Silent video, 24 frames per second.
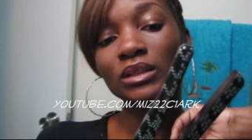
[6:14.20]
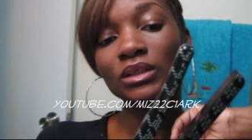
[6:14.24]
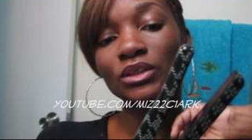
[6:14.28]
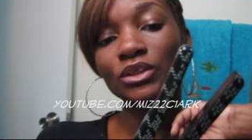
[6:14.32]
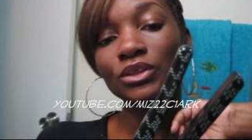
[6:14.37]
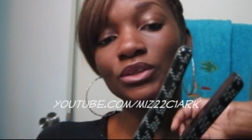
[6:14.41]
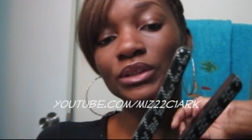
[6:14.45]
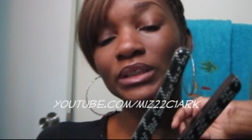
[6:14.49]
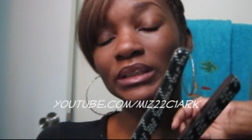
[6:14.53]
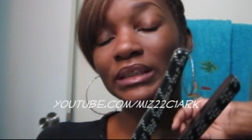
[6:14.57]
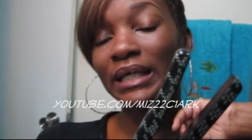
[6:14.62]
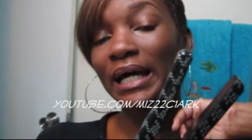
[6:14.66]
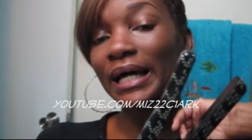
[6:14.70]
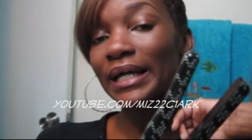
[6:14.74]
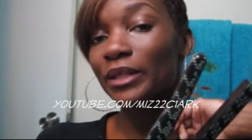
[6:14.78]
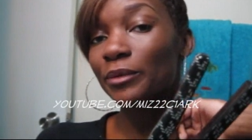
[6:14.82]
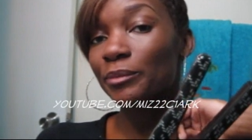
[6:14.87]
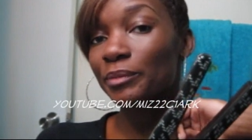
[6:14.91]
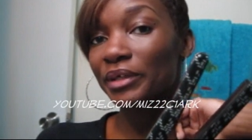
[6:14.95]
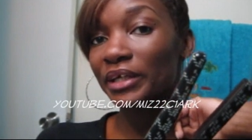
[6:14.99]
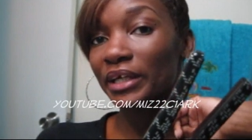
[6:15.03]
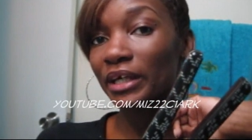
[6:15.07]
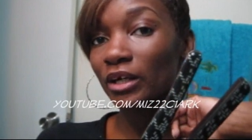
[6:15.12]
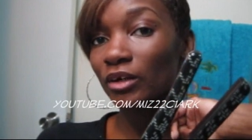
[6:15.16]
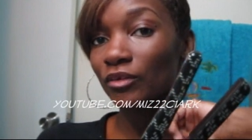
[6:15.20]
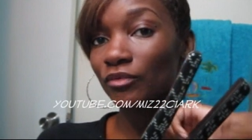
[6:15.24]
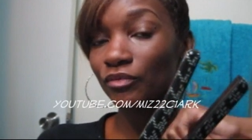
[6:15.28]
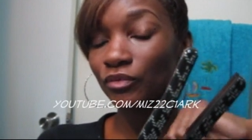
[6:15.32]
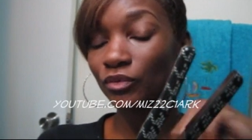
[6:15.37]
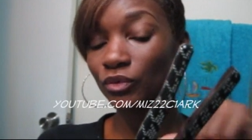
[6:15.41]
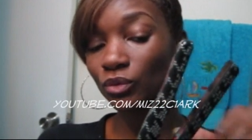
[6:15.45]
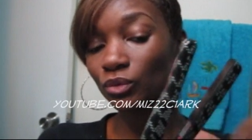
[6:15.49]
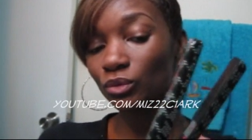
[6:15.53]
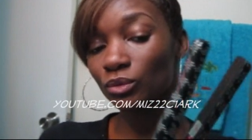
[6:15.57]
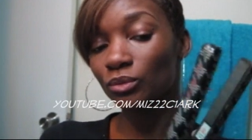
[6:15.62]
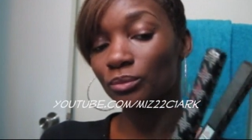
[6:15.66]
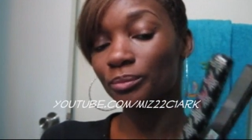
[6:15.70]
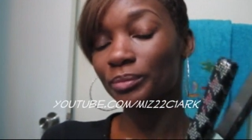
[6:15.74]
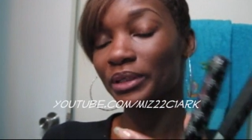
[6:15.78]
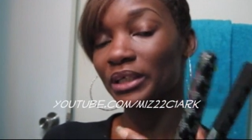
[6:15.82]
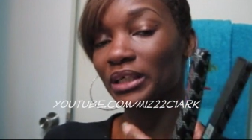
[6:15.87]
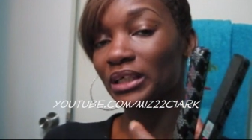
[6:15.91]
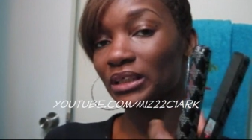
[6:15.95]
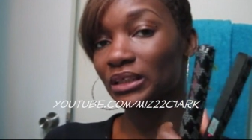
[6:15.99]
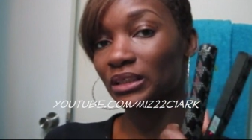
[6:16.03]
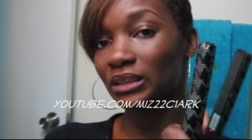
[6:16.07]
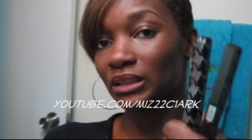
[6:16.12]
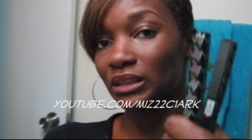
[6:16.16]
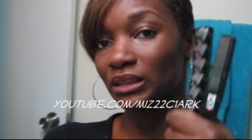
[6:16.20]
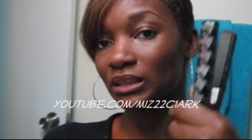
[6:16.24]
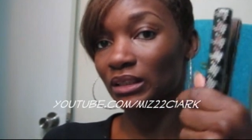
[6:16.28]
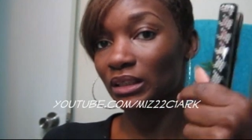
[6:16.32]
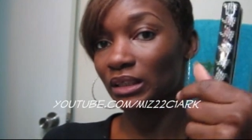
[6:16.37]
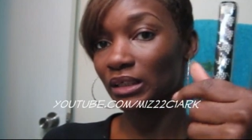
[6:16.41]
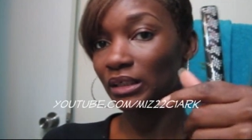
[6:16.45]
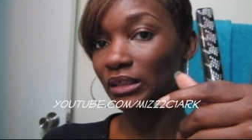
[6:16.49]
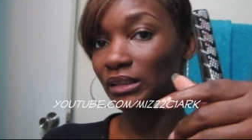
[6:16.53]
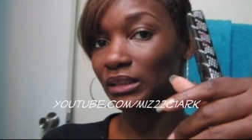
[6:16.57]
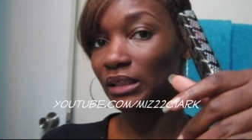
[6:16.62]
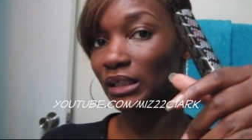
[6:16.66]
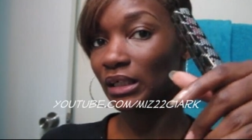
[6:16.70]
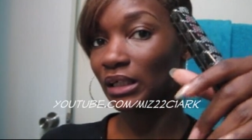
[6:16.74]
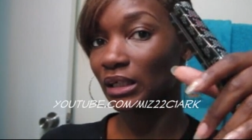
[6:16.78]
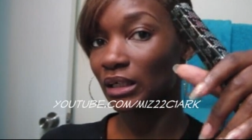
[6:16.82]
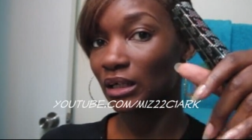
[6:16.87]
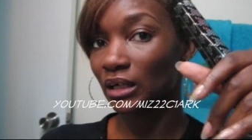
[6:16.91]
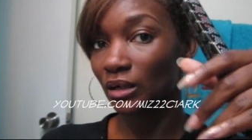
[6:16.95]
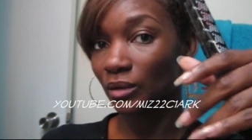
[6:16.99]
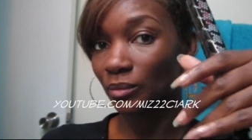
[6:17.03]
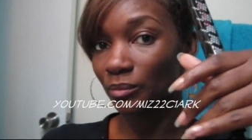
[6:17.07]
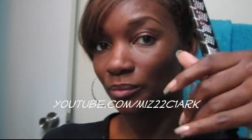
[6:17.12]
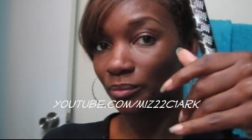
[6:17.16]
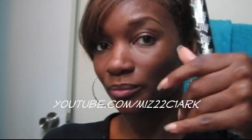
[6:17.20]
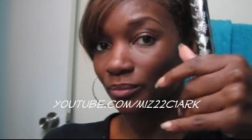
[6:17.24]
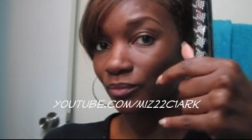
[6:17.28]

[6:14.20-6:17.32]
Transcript: you just have to be careful because it does heat up